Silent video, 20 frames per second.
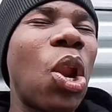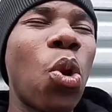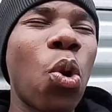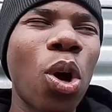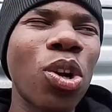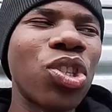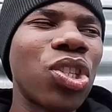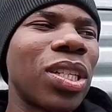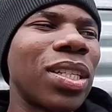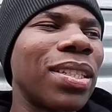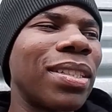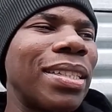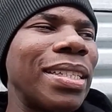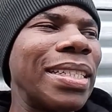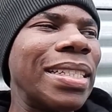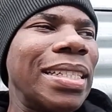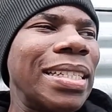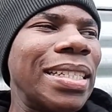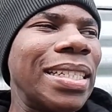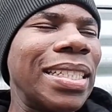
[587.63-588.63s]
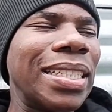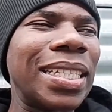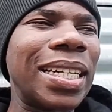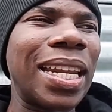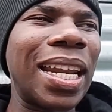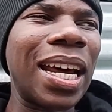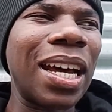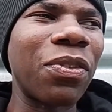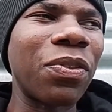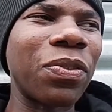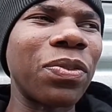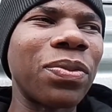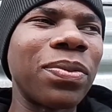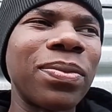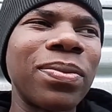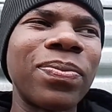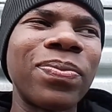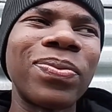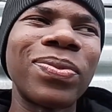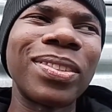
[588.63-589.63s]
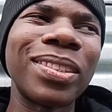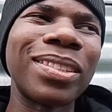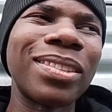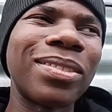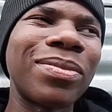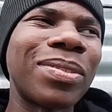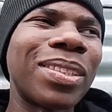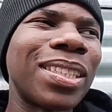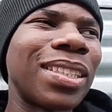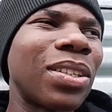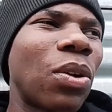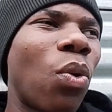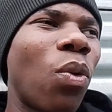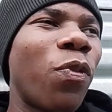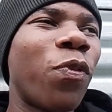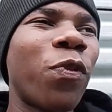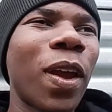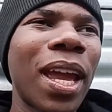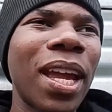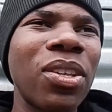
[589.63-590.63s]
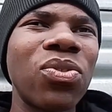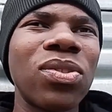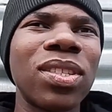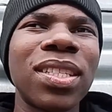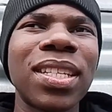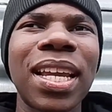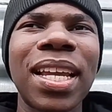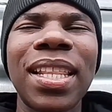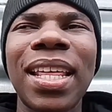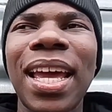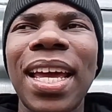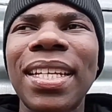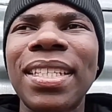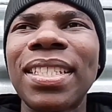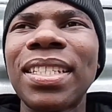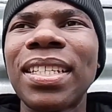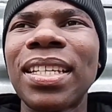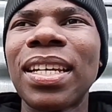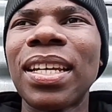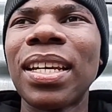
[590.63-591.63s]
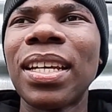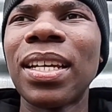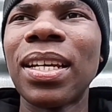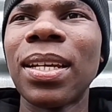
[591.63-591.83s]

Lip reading: logical enough, you know what I'm saying, or fair to say that